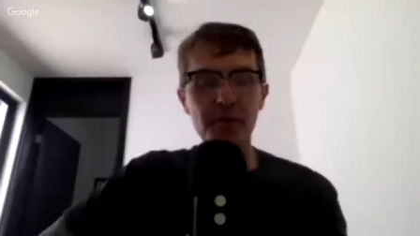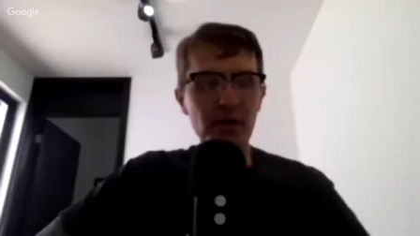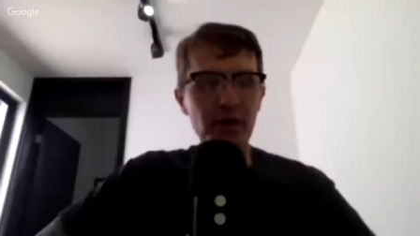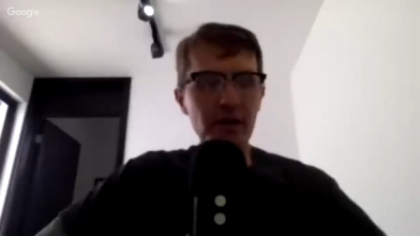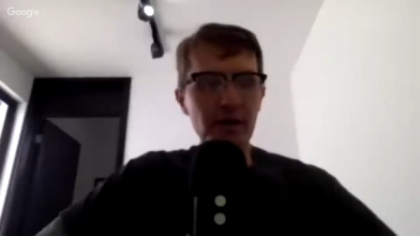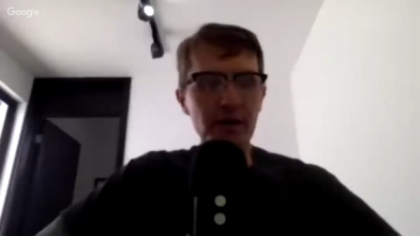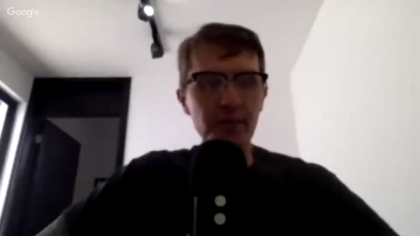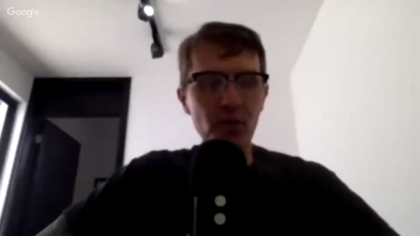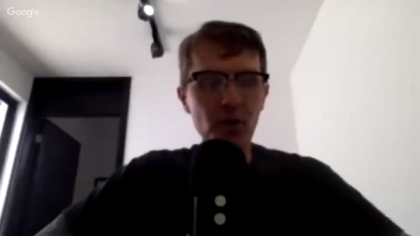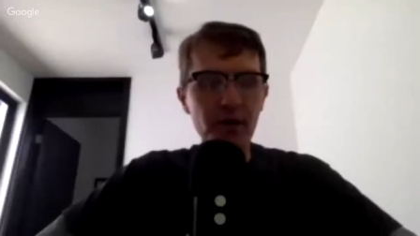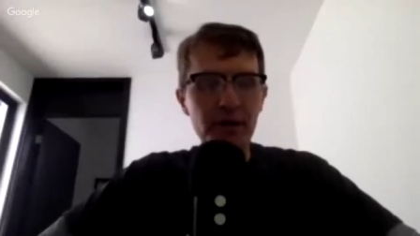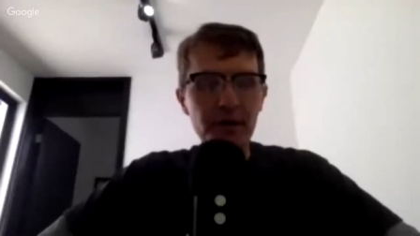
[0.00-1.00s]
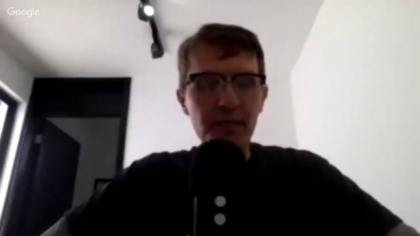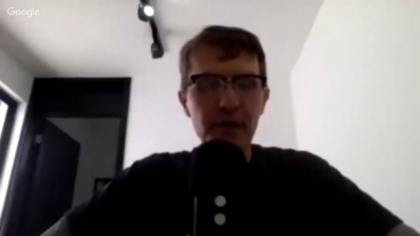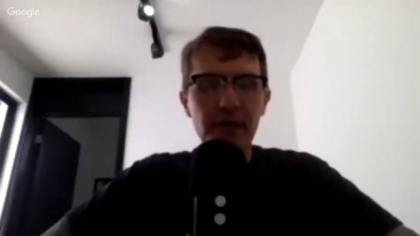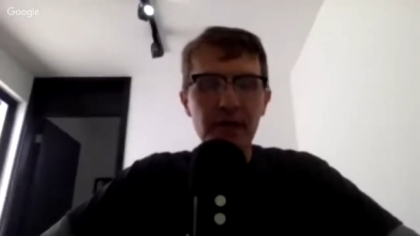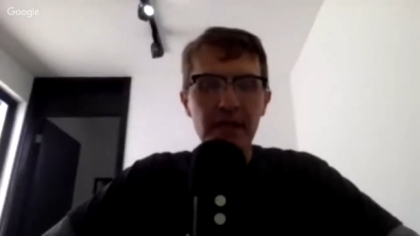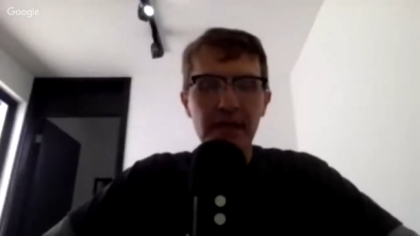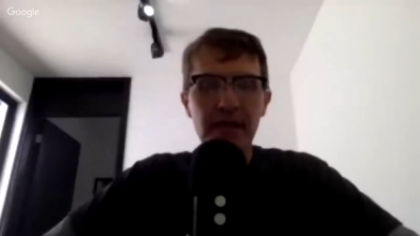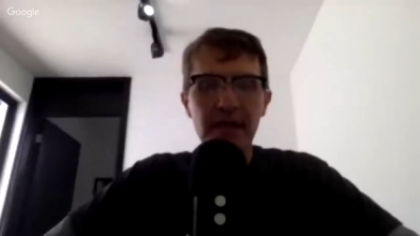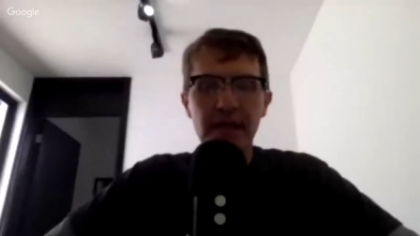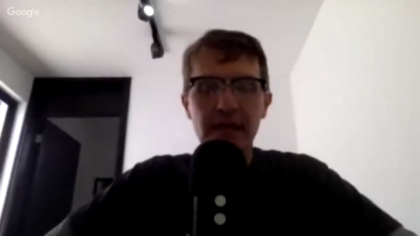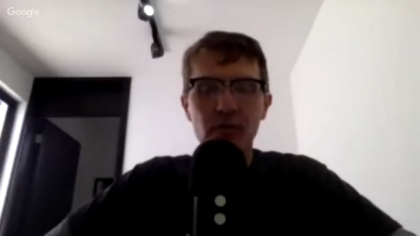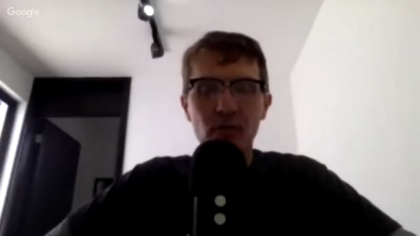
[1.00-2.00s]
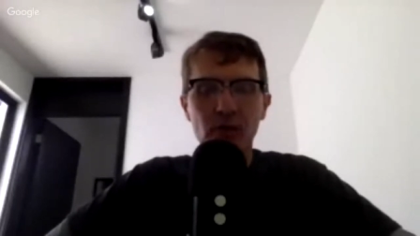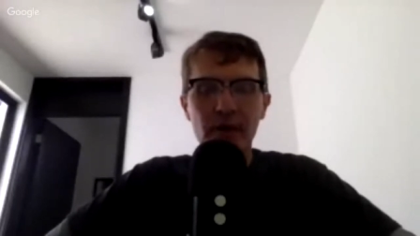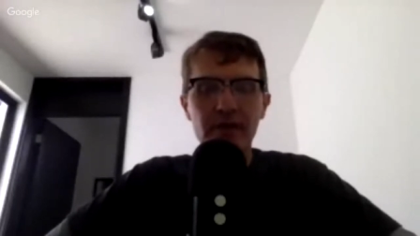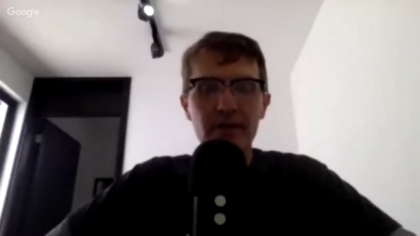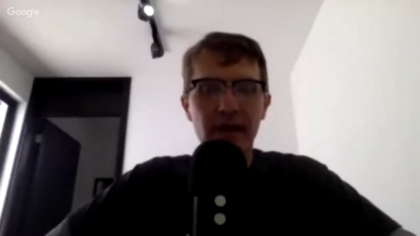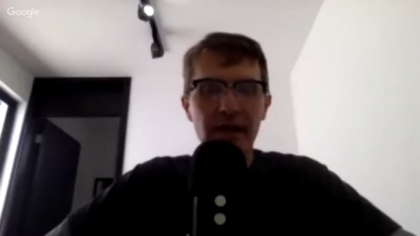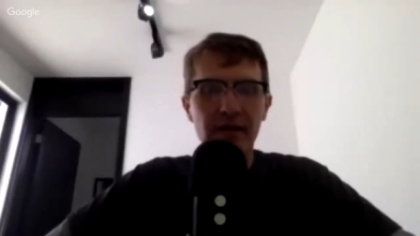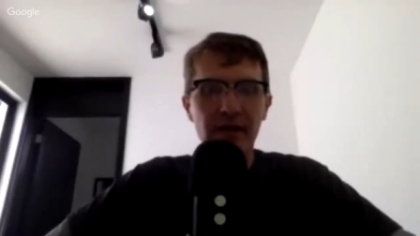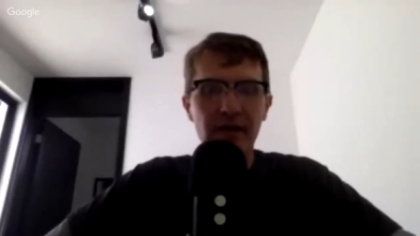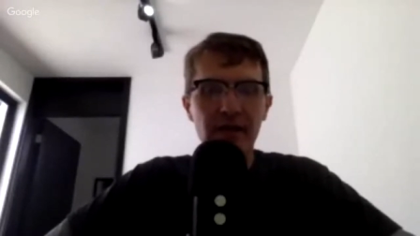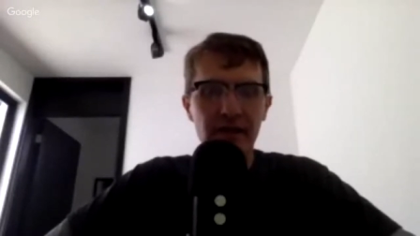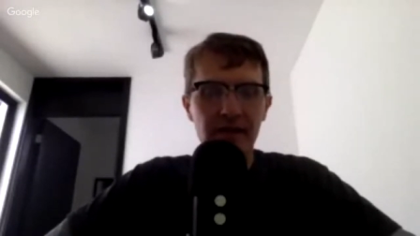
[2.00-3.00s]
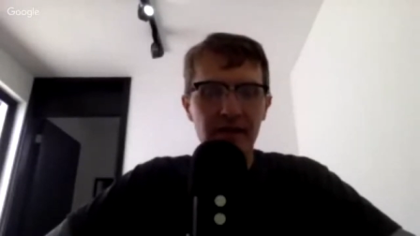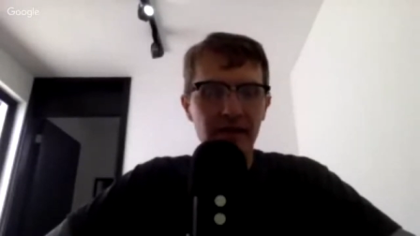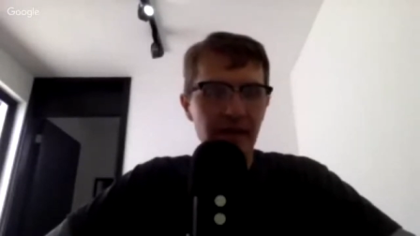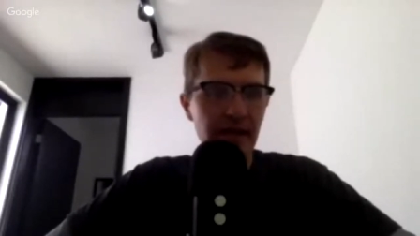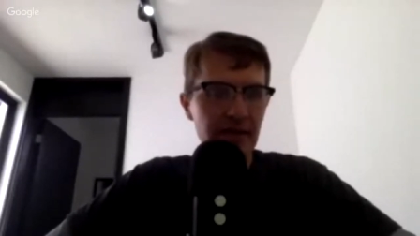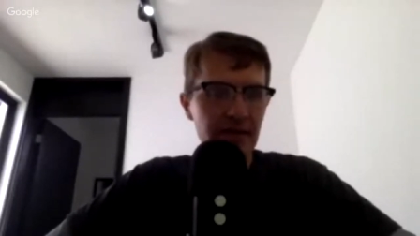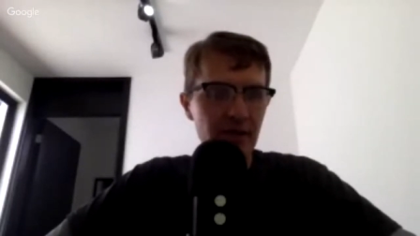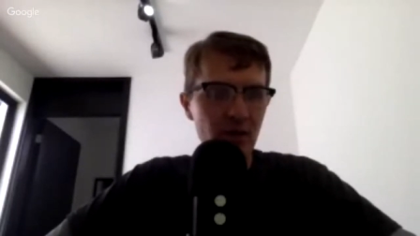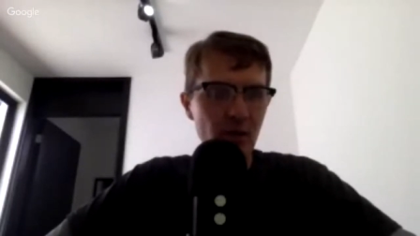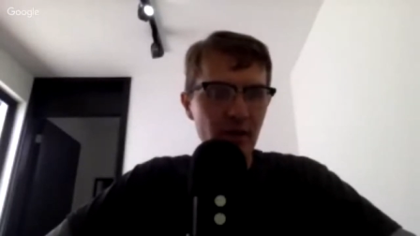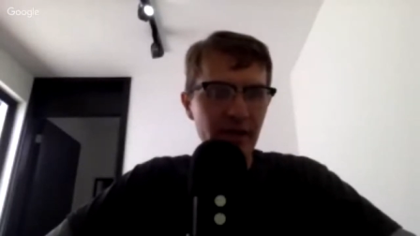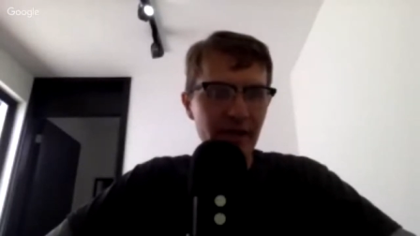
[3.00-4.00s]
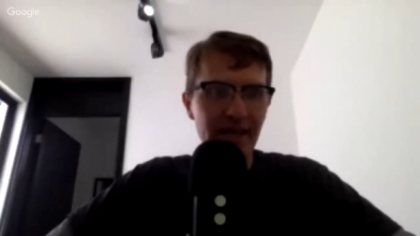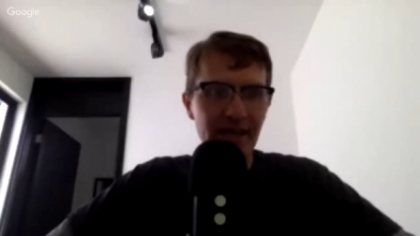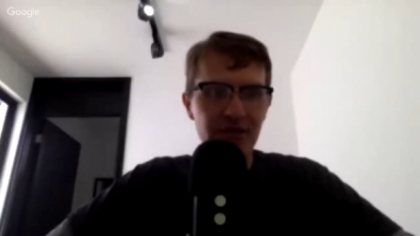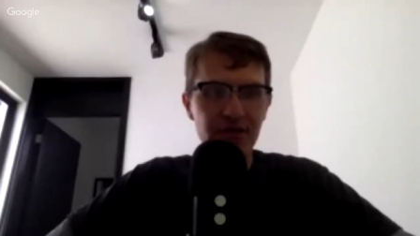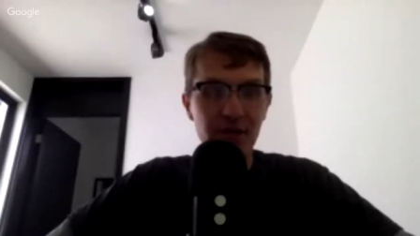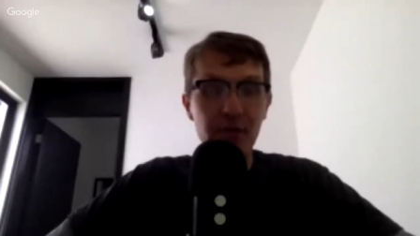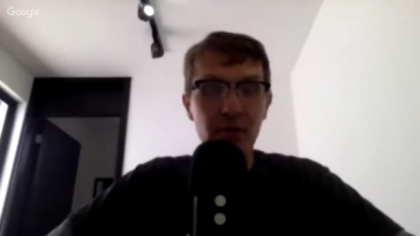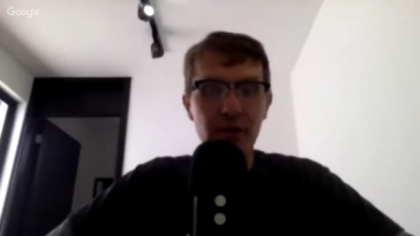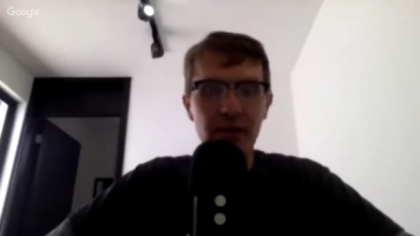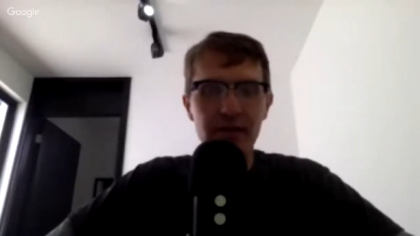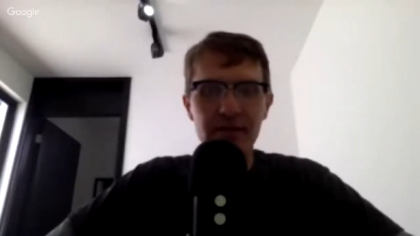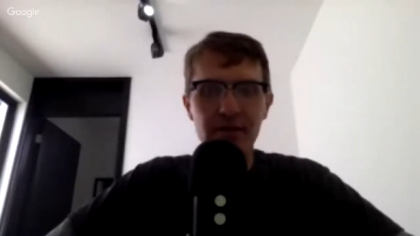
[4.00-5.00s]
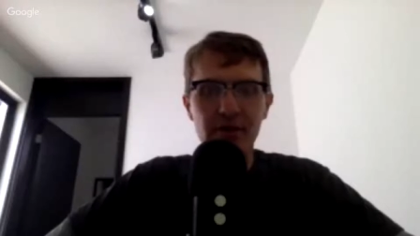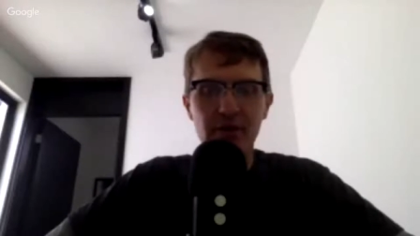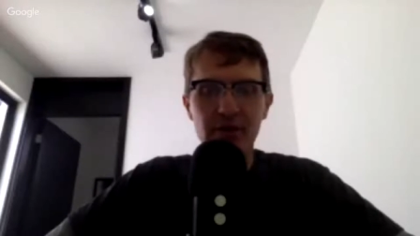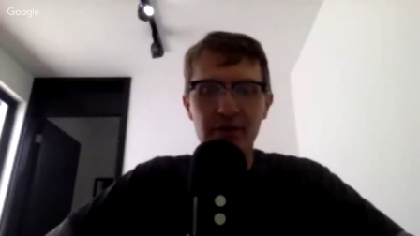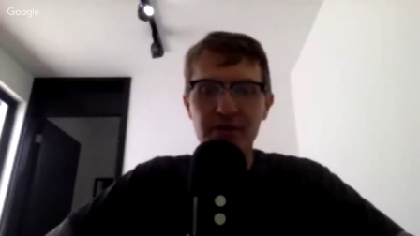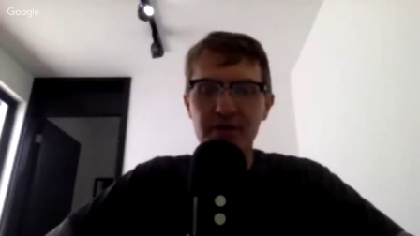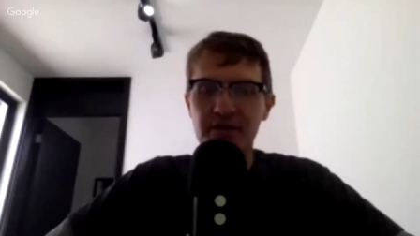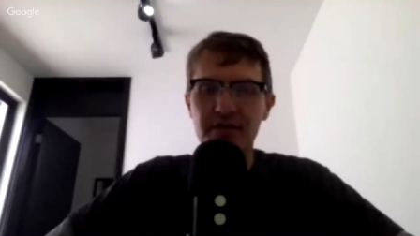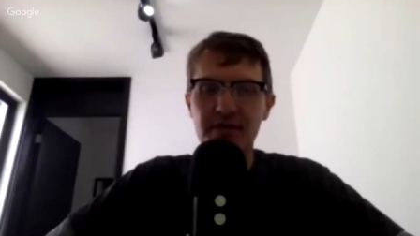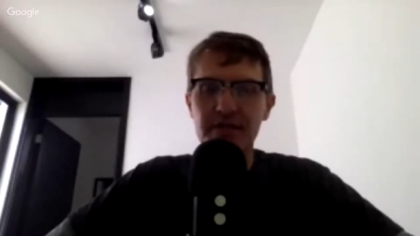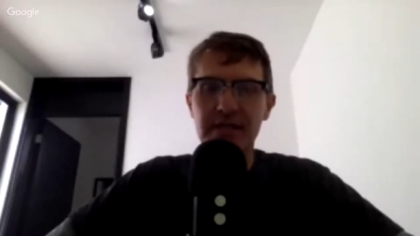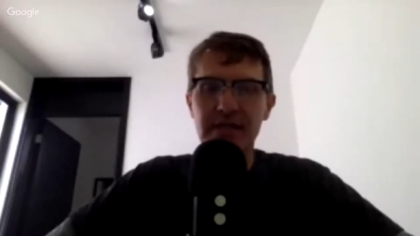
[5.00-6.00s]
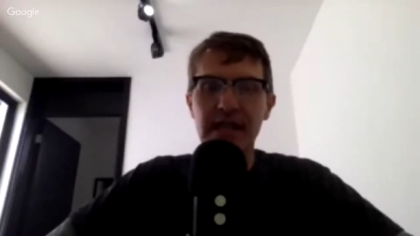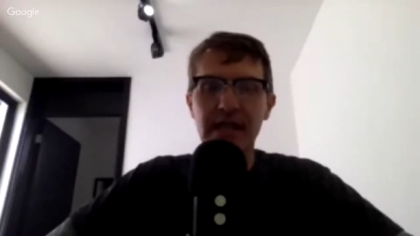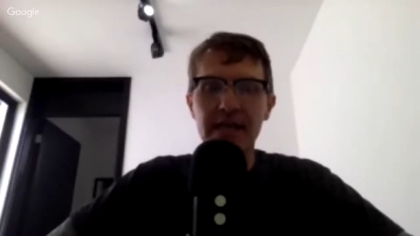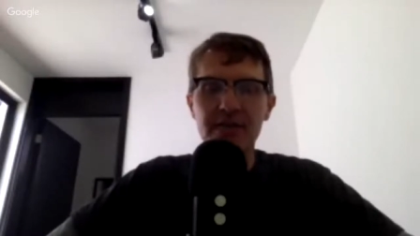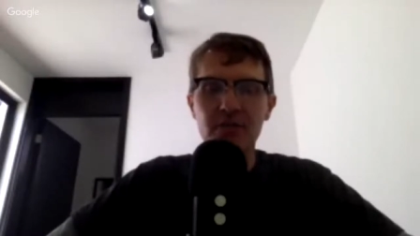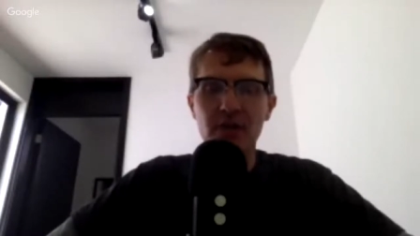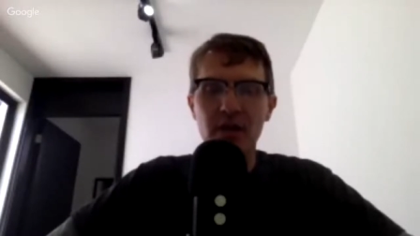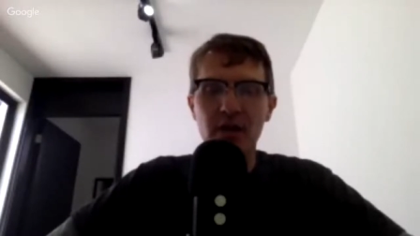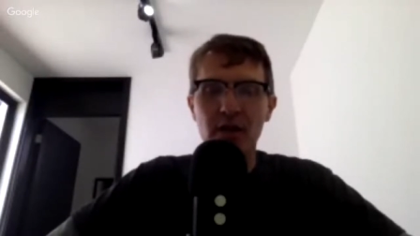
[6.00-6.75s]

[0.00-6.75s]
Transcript: uh, point, Petey, and I, and one I think that uh, we can kind of summarize here our discussions today is